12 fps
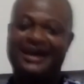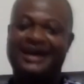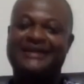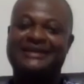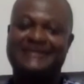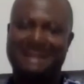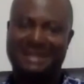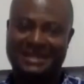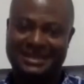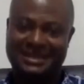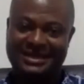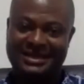and the
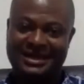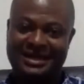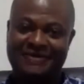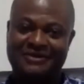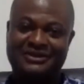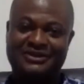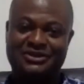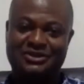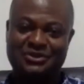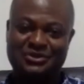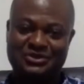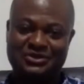second day I was in
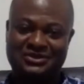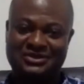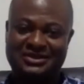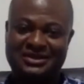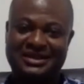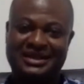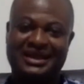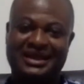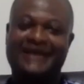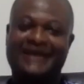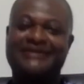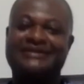shoes
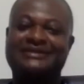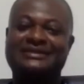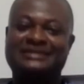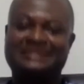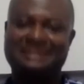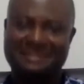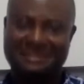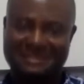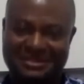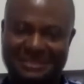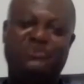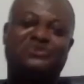and
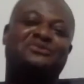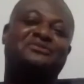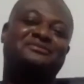suits.